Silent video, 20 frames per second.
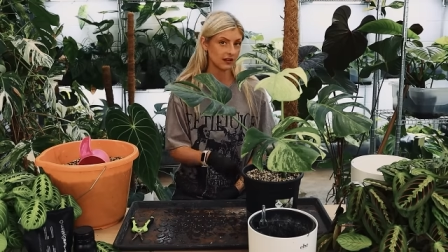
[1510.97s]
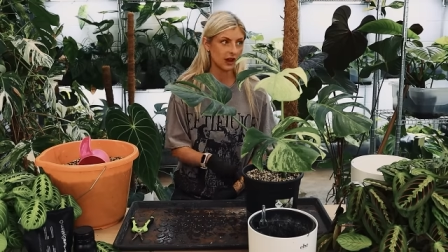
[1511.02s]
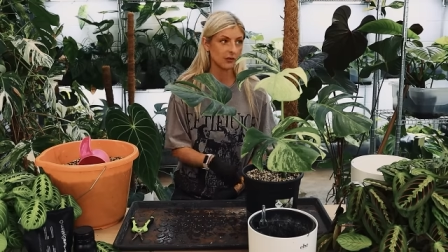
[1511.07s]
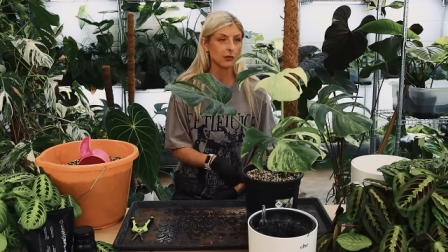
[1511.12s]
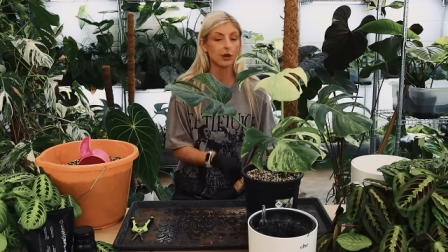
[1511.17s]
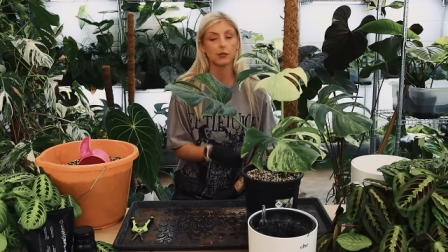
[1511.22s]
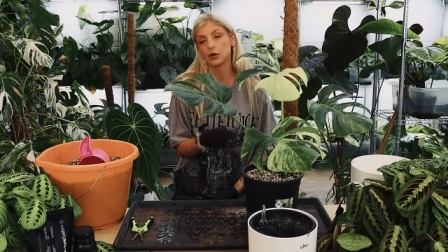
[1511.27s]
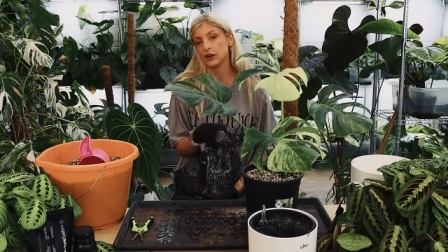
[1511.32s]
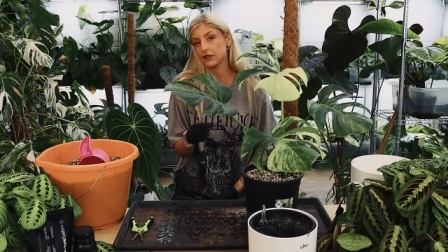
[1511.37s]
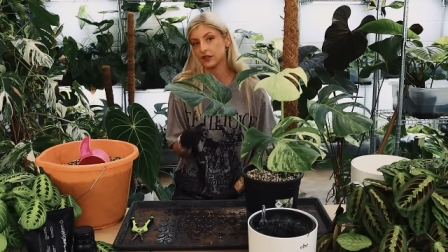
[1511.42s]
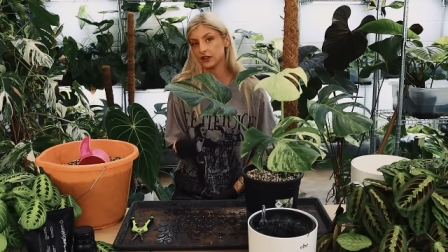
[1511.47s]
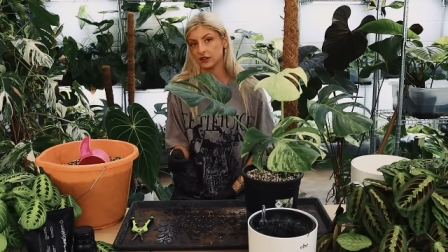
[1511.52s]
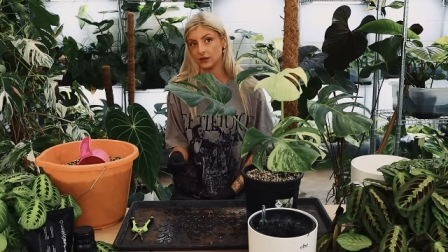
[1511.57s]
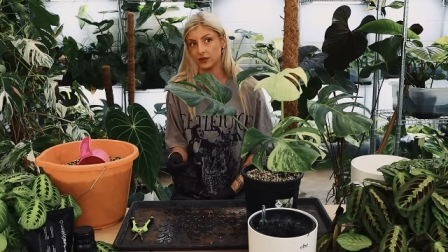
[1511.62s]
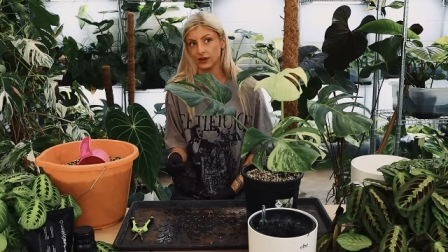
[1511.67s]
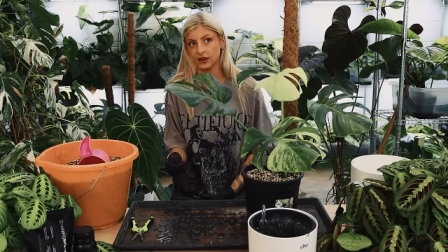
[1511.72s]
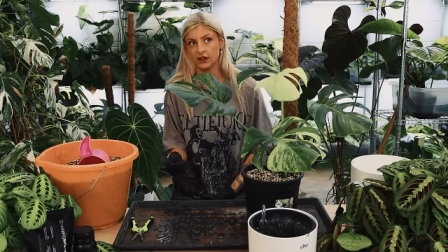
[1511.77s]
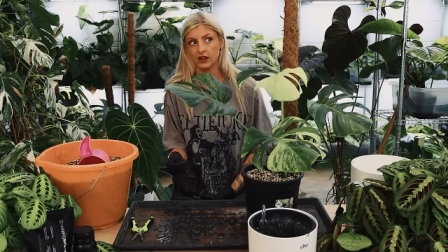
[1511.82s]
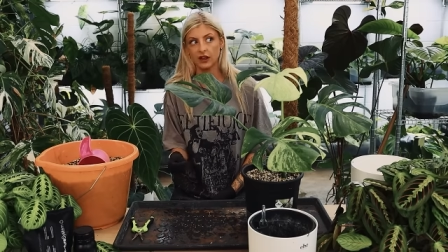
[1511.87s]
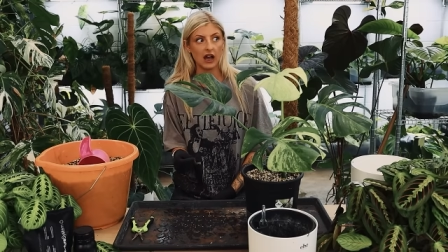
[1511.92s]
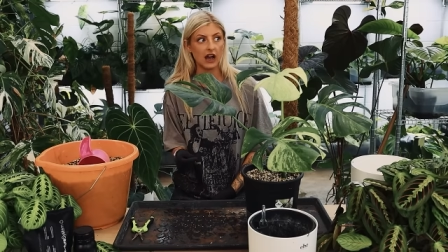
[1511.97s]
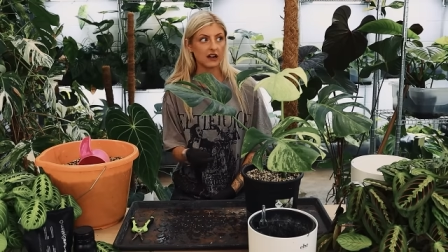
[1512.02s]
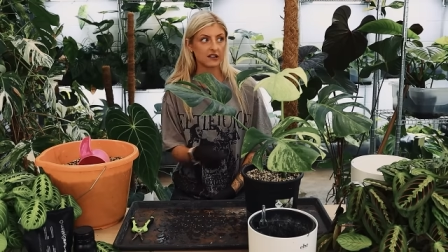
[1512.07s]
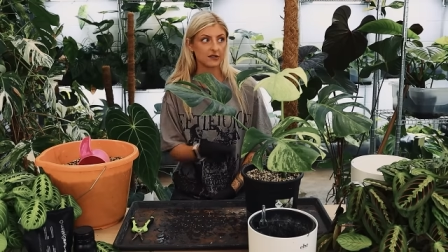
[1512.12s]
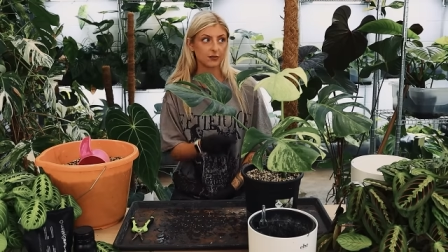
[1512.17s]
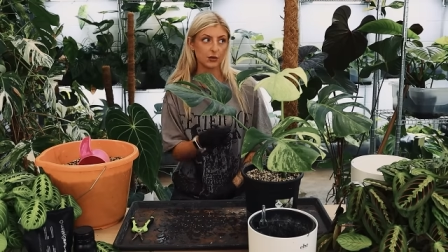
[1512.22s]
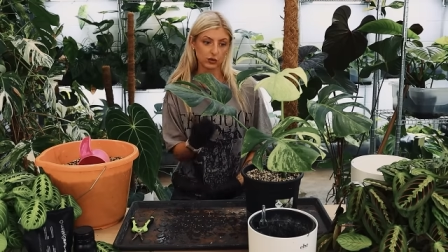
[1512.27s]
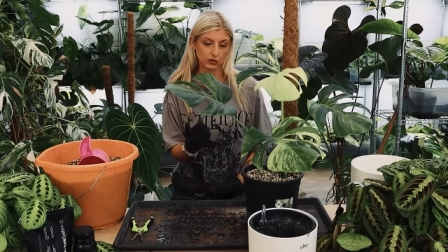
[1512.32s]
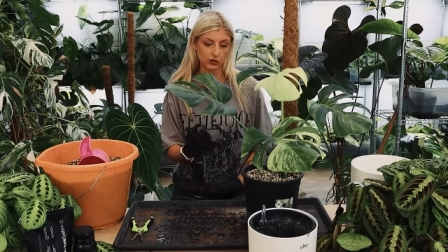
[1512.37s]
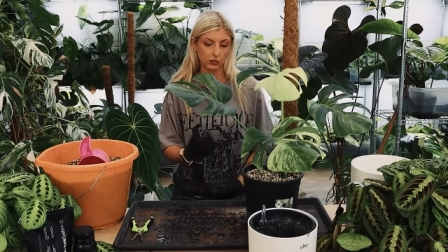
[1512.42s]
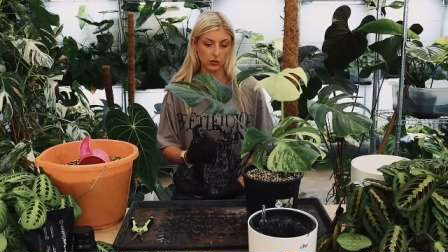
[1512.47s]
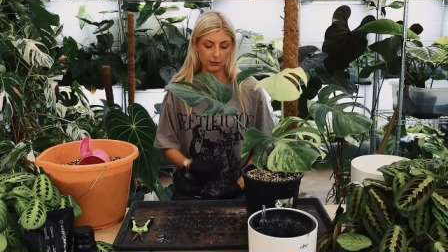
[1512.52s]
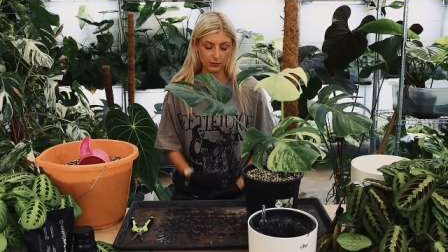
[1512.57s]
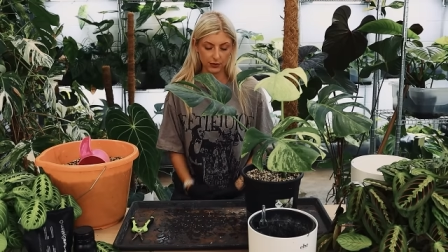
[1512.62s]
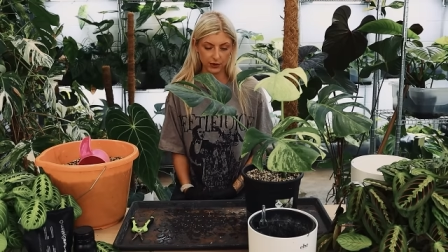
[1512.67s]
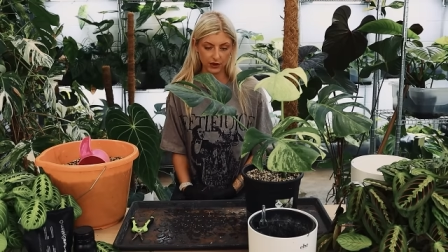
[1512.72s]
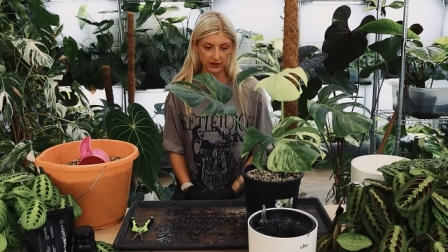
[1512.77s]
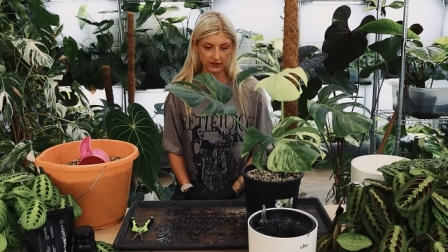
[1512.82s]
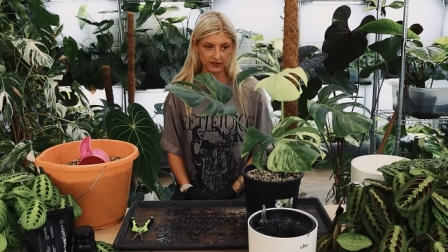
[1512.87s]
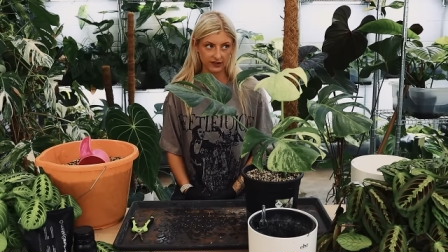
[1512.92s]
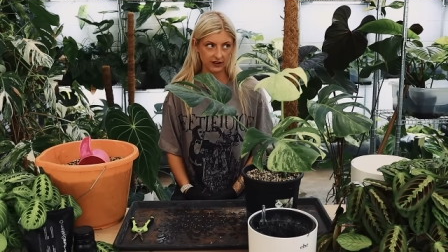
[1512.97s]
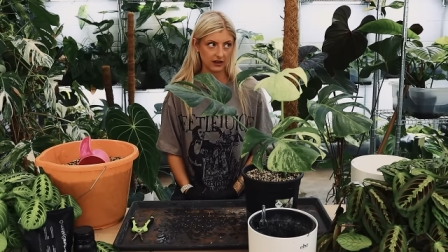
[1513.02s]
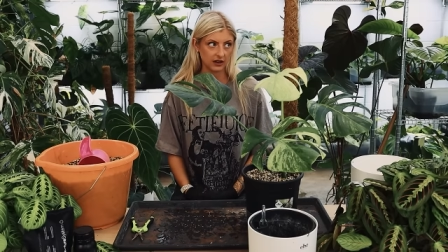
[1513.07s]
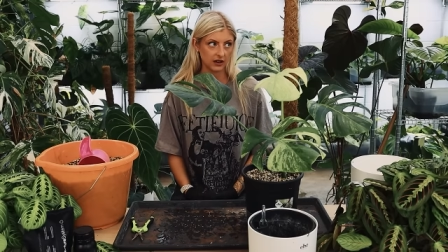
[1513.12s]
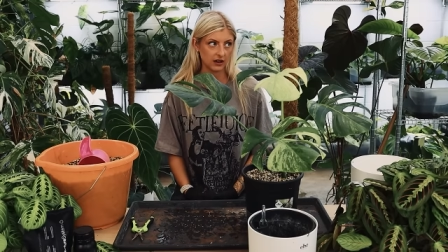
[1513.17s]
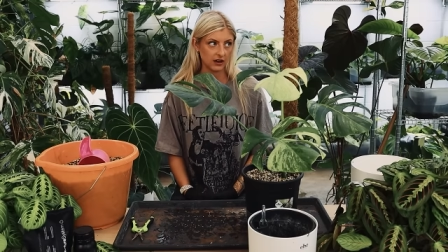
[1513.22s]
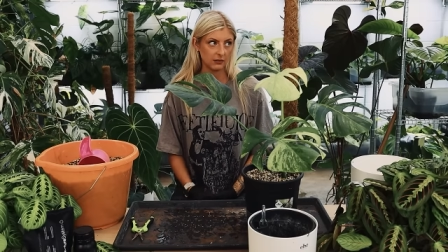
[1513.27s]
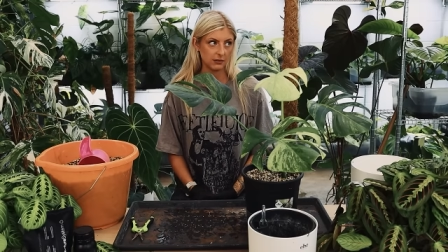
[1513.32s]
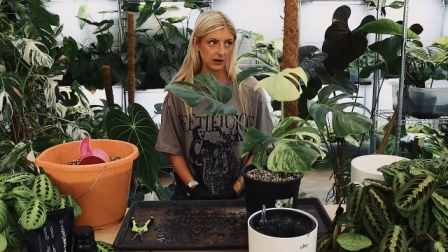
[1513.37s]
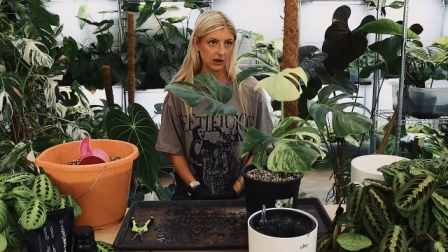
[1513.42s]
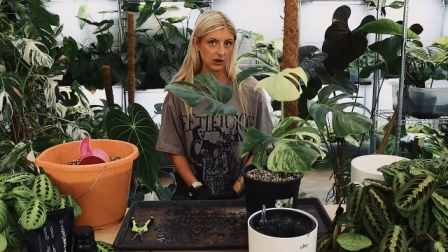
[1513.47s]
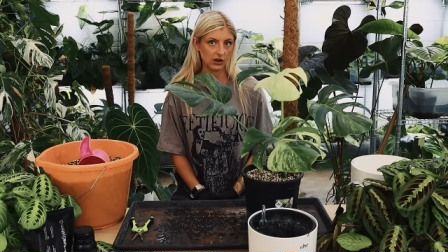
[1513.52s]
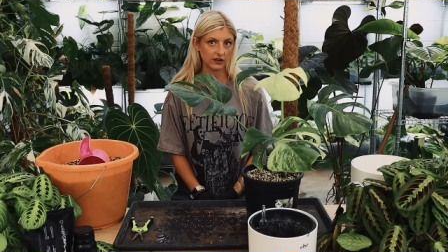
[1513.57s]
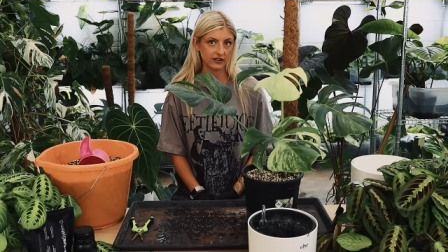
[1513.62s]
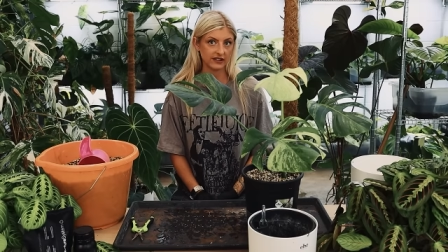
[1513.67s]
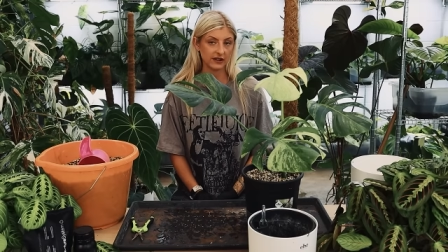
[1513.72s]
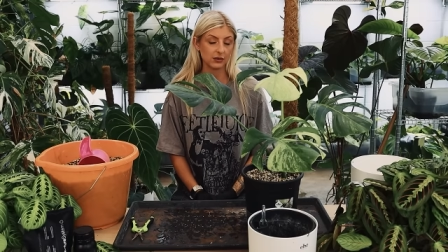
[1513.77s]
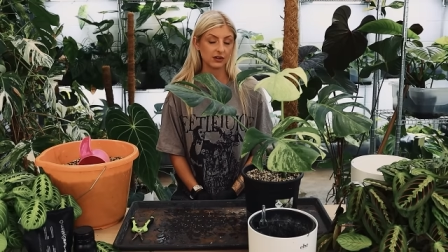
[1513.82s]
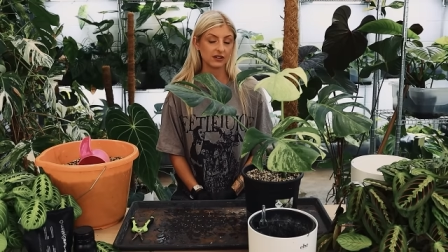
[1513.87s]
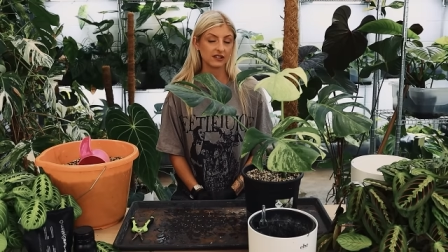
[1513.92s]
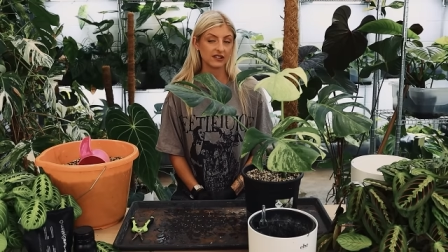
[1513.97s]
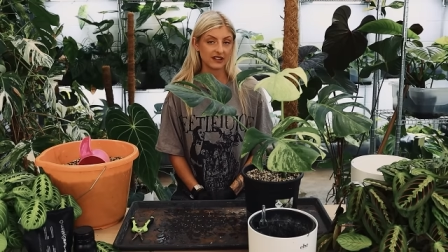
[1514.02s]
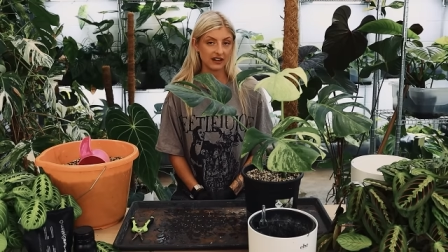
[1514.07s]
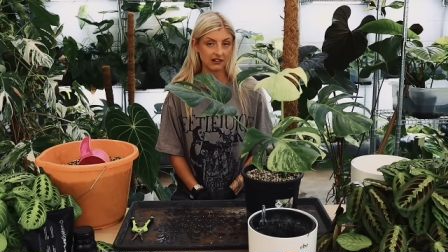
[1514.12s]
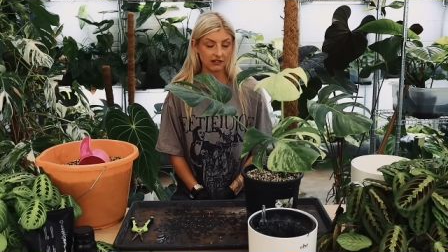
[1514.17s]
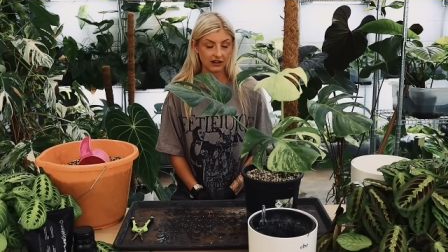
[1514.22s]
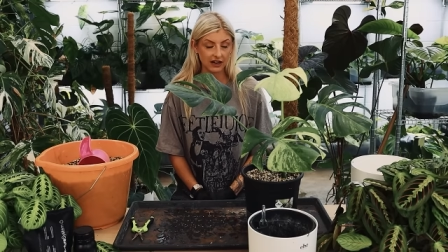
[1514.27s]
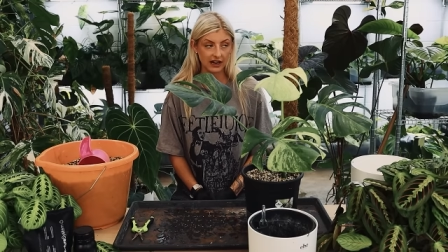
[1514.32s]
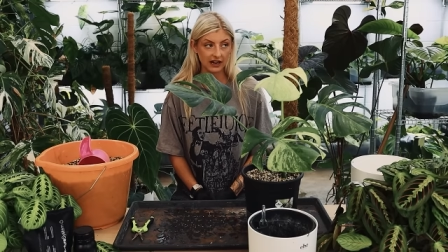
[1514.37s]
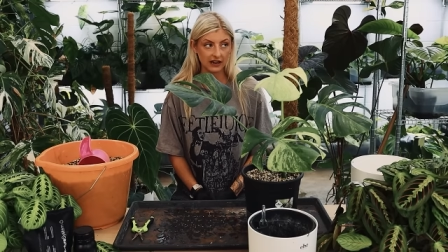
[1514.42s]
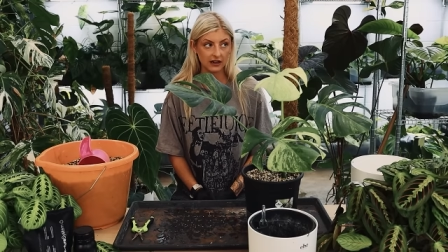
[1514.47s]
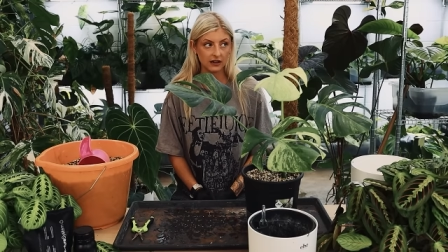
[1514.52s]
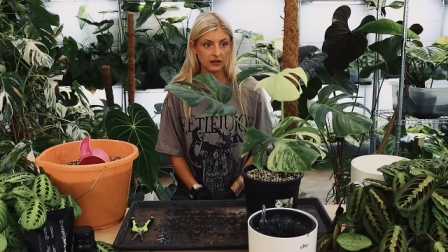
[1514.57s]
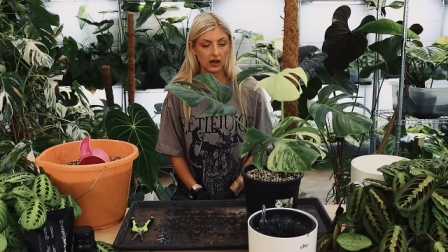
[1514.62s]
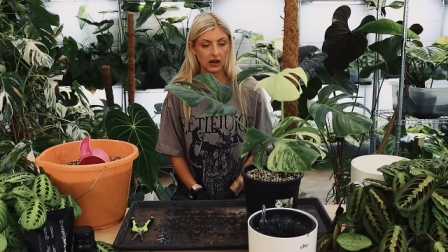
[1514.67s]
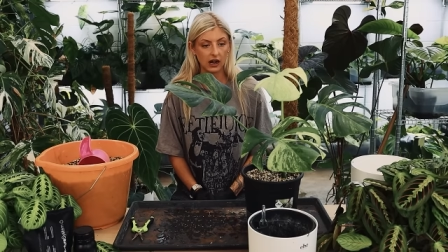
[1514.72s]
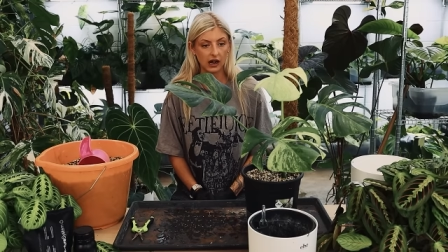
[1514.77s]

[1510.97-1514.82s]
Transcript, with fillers: I'm not privy to it. I spoke to one person because they were considering it,